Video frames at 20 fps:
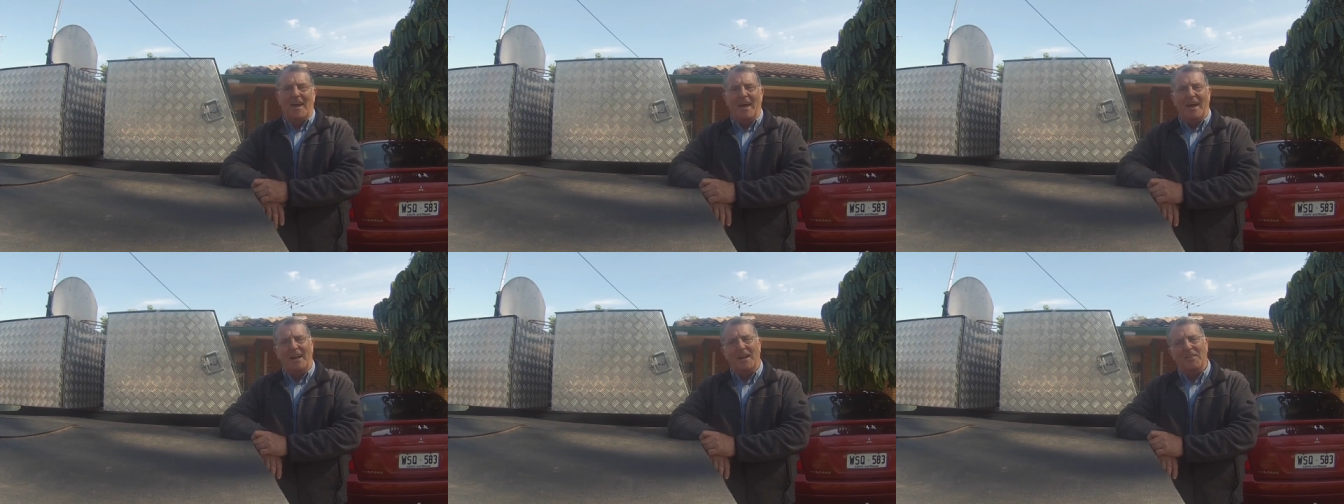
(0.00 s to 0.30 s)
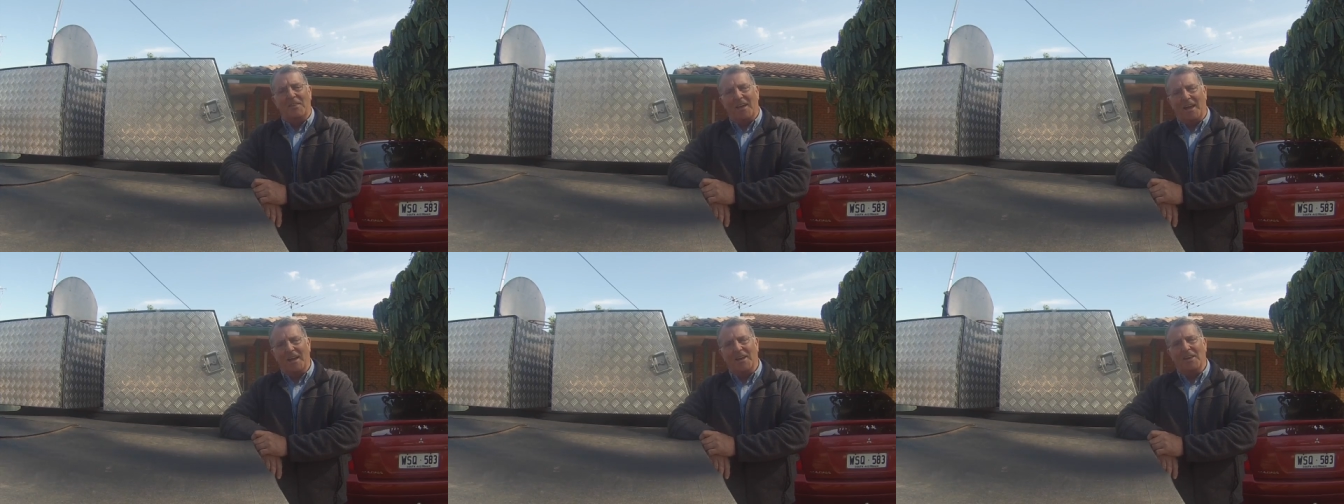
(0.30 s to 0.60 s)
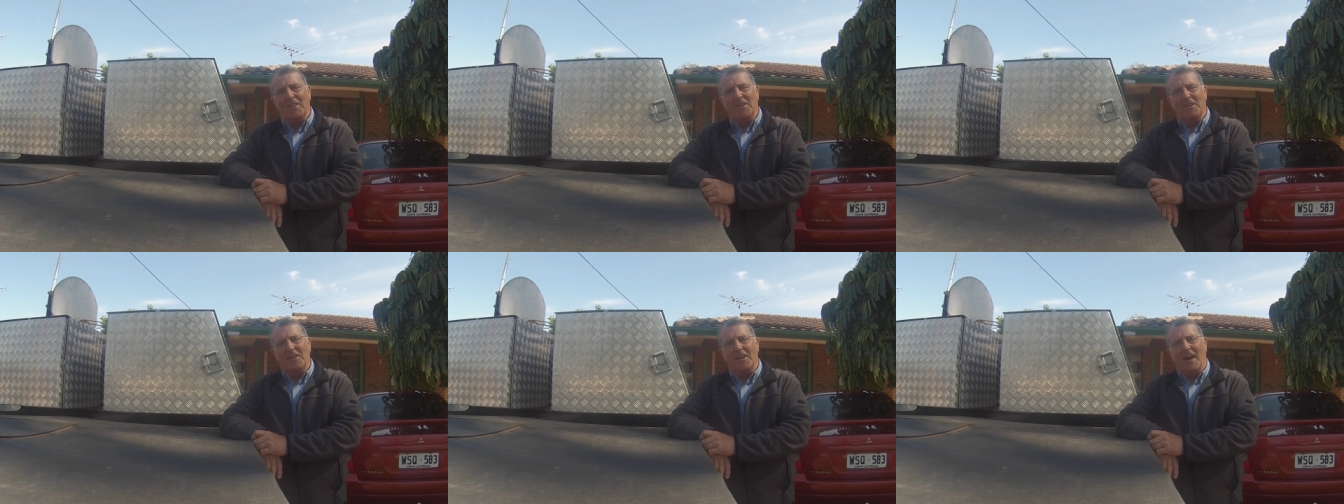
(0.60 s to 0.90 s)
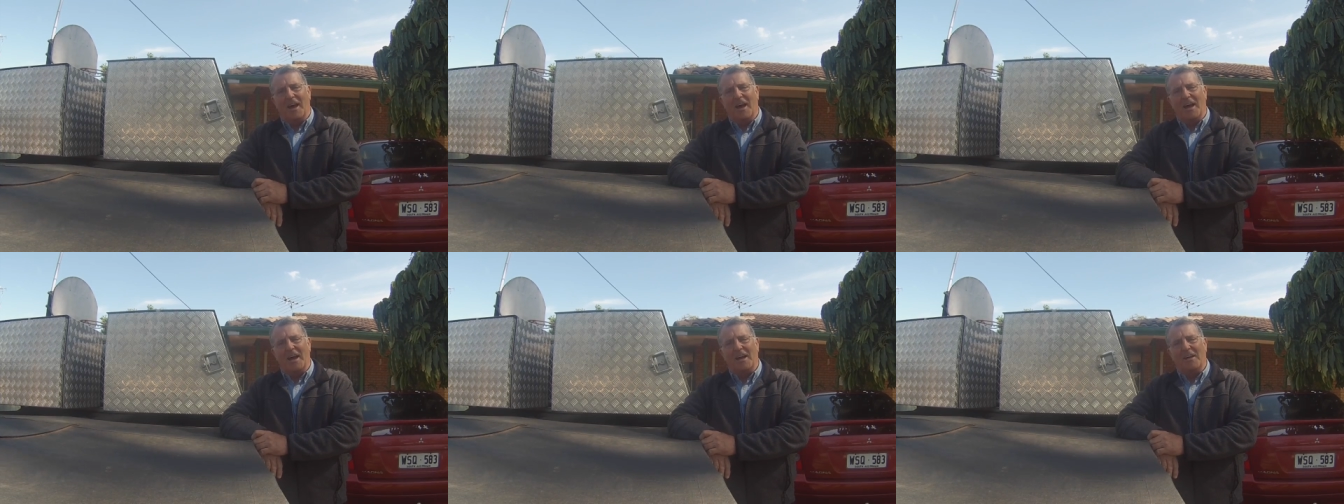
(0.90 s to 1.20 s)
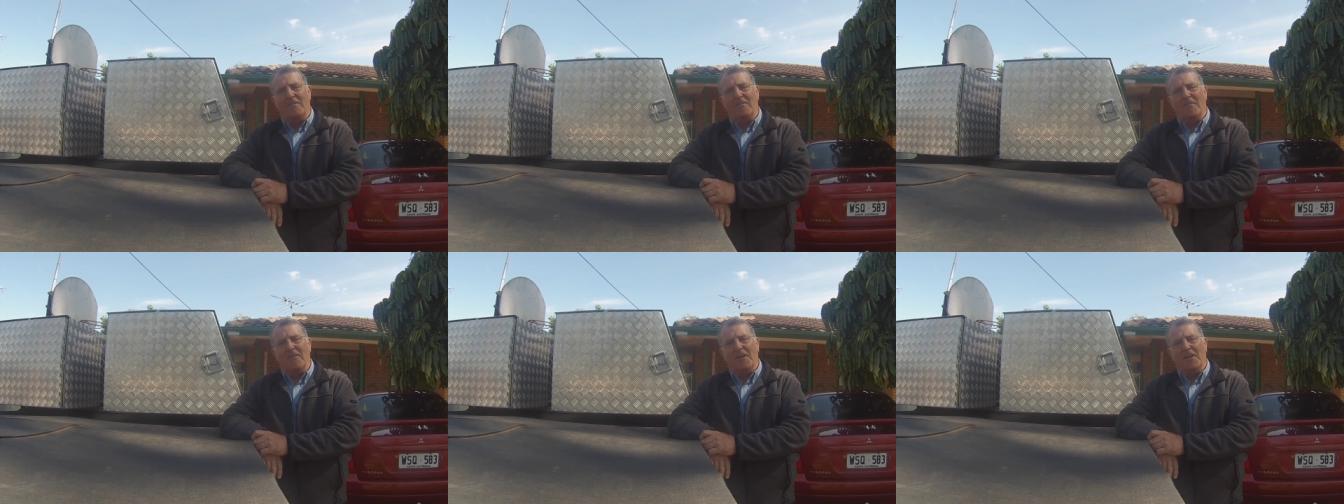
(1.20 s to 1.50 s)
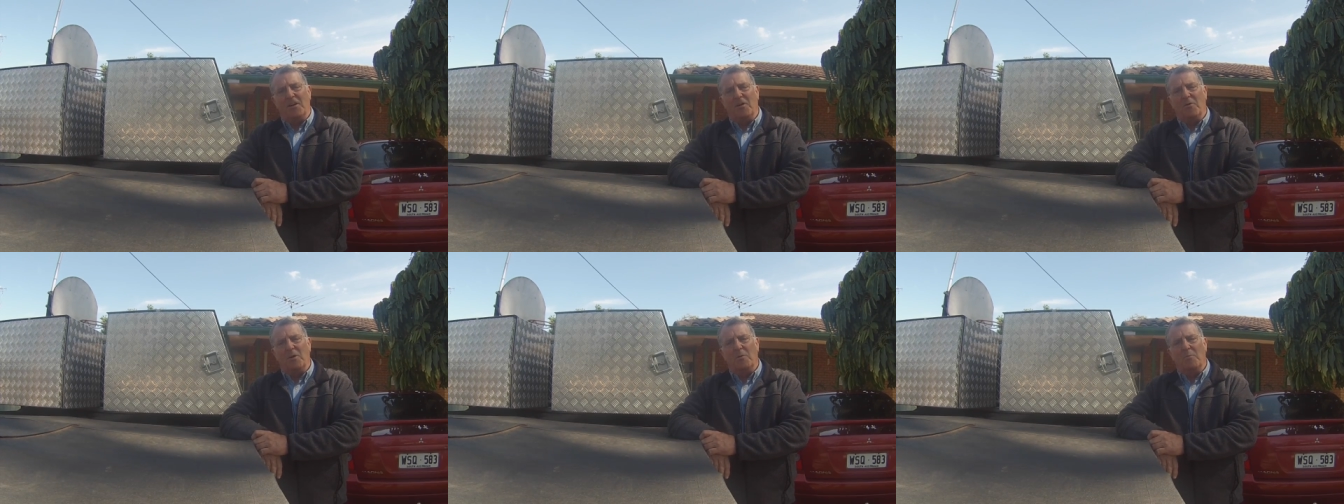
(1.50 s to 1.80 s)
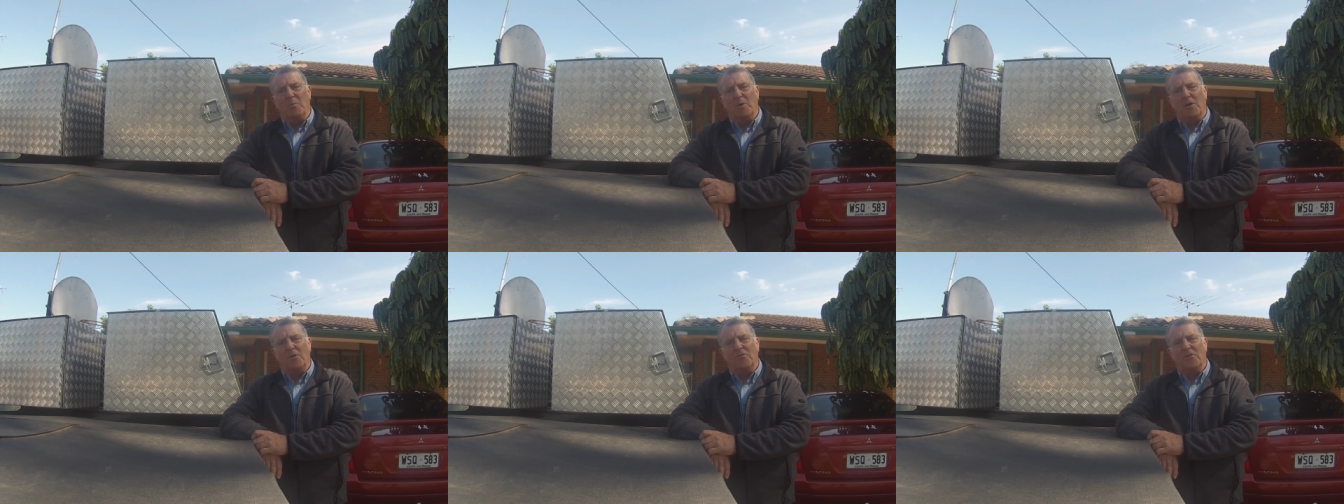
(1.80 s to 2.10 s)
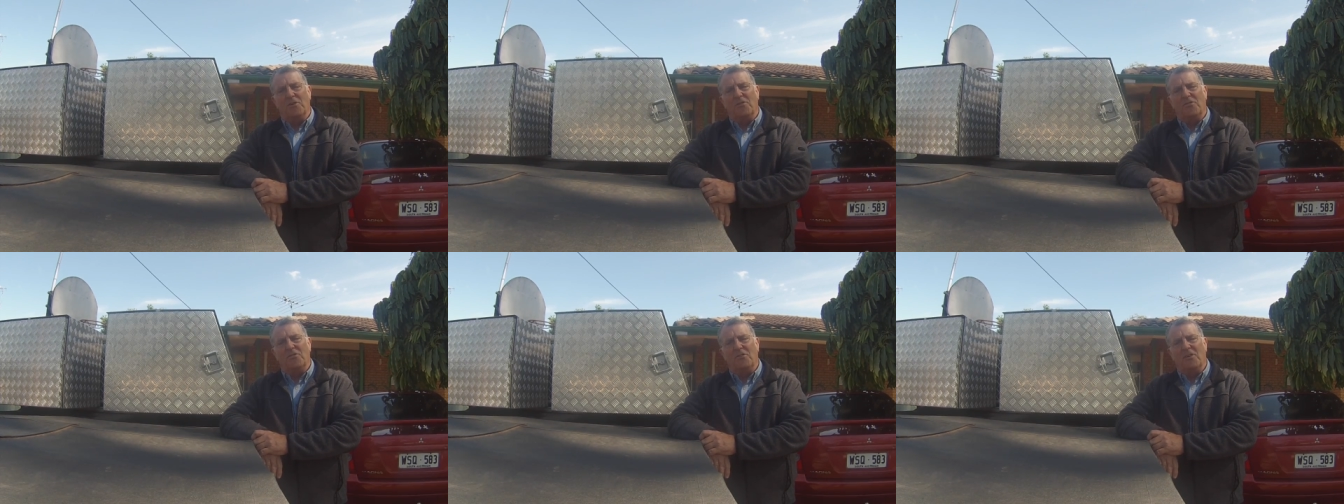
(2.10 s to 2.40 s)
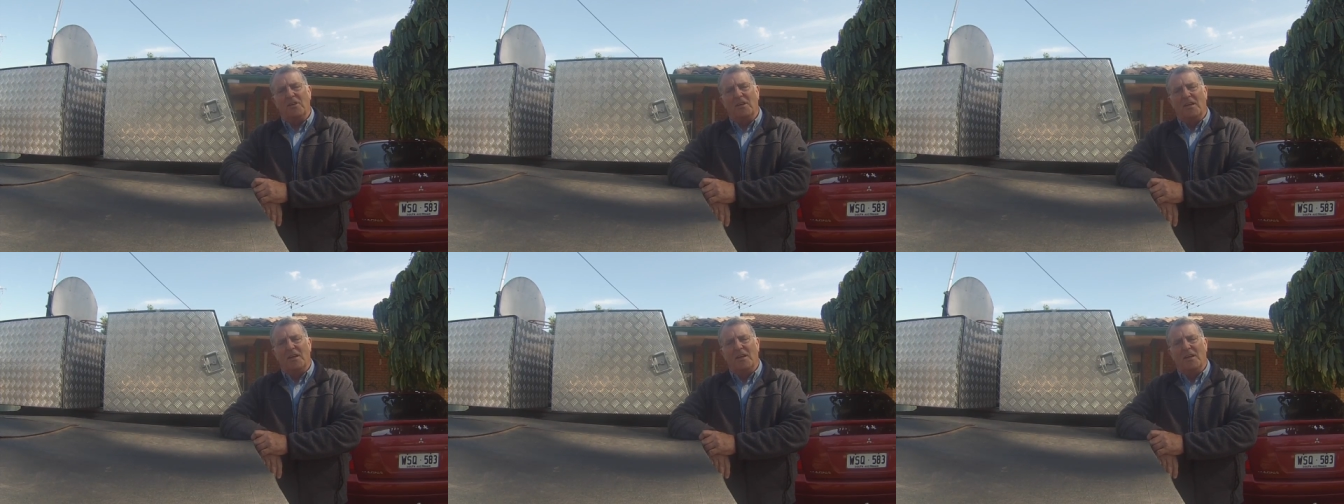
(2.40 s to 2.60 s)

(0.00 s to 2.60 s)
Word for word: and at the end of the day, for you in business,